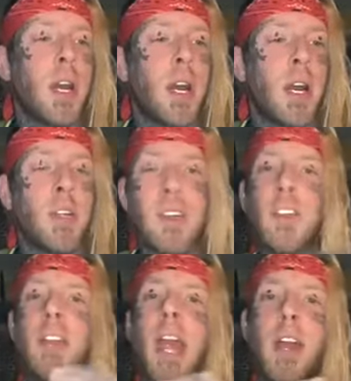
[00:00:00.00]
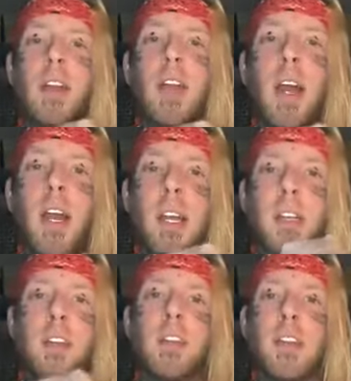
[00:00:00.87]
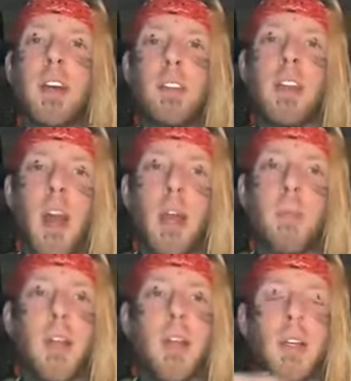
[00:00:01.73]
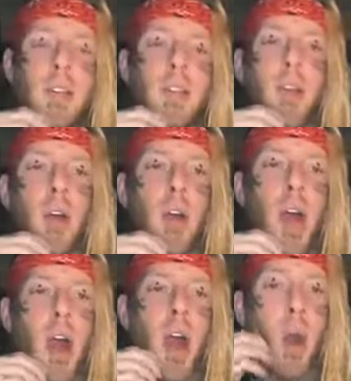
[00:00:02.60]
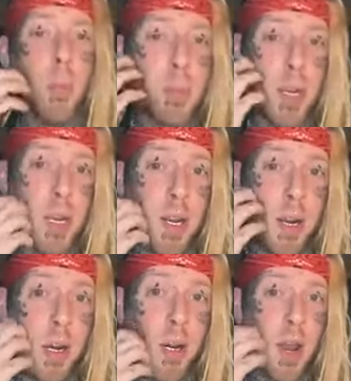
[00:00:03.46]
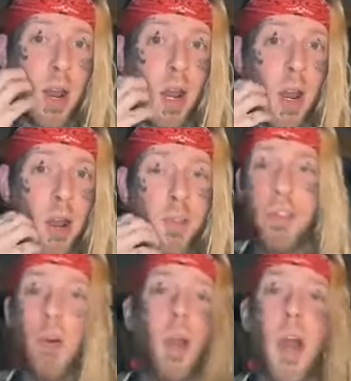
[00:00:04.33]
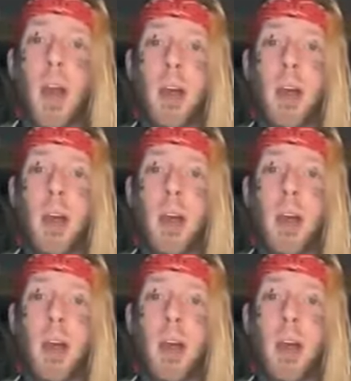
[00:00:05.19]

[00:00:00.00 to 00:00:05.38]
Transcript: Uh, this is a hair tie. It doesn't tell time. So I'll be here uh, for a while